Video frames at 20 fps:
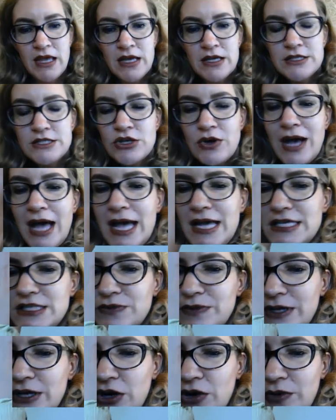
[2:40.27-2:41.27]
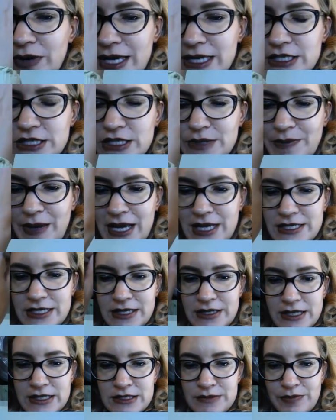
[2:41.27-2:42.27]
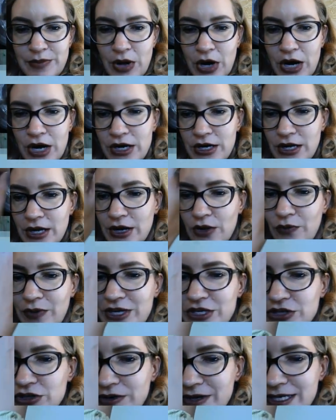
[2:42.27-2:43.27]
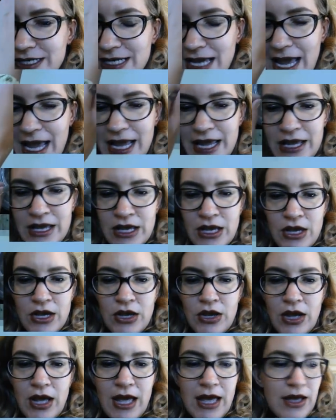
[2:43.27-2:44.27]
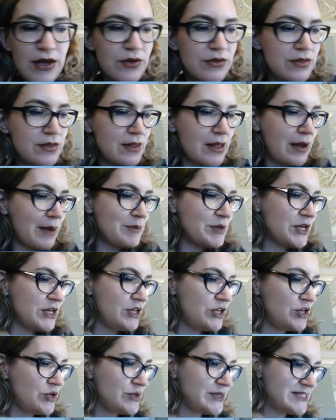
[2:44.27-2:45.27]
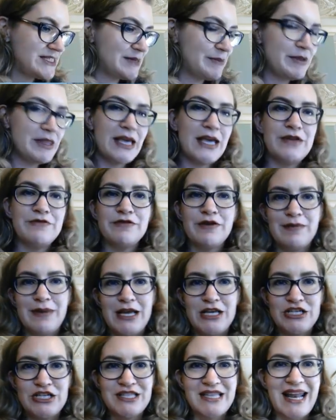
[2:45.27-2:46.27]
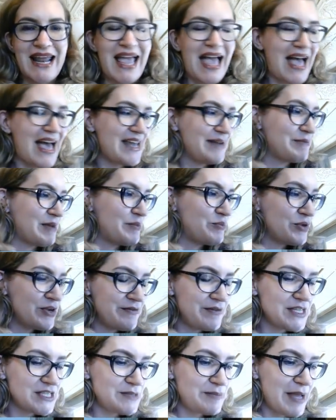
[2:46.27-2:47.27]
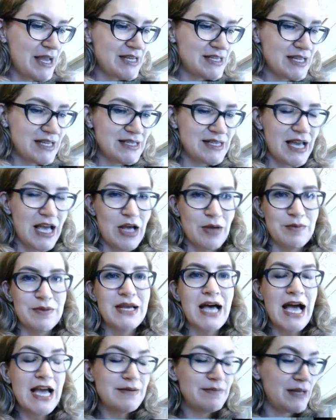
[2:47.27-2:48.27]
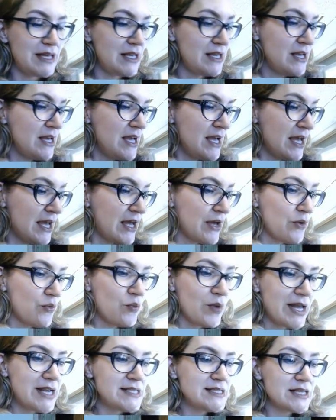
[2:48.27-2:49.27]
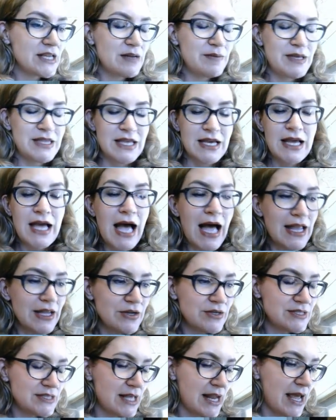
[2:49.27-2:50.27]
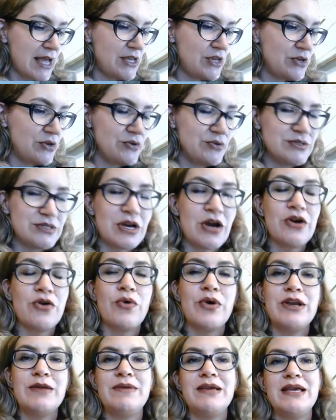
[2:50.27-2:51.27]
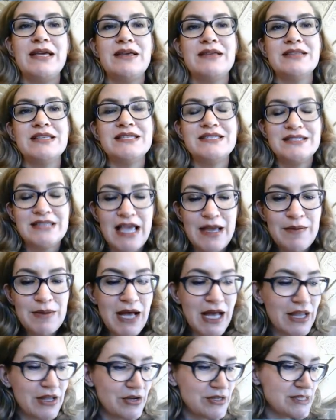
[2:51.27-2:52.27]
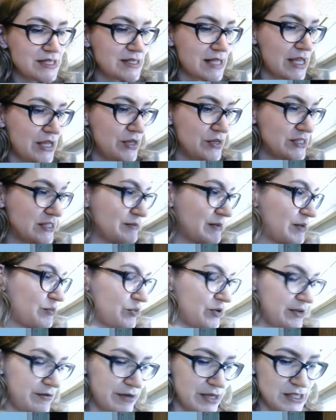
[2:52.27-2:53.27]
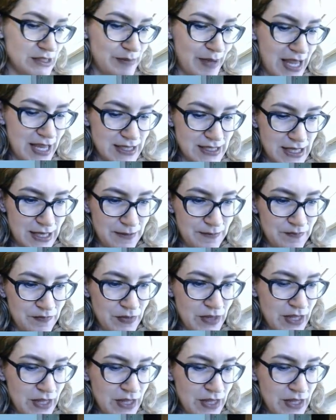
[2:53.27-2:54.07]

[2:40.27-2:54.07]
So as we go into painting this barn on a wintry day, uh, I'm going to use some of the information that I had in my previous painting to help guide me. Uh, one is going to be the colors that I use are going to be the same colors as I used in my previous painting.